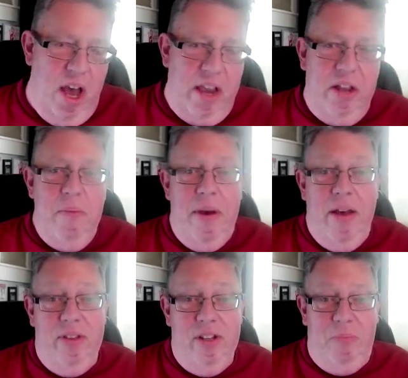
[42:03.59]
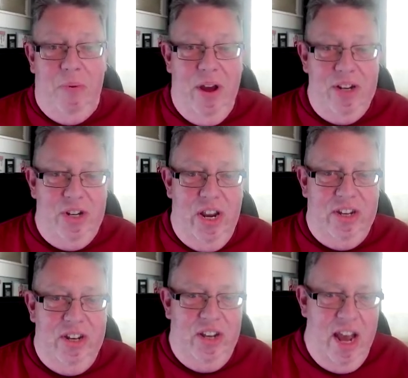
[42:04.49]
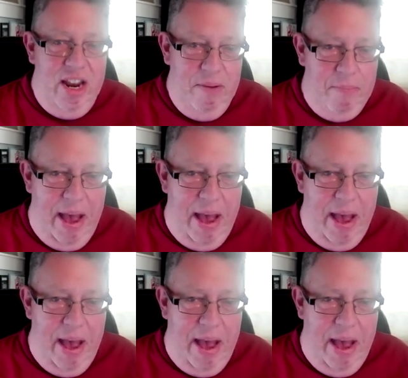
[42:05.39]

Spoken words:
talking about this project and kind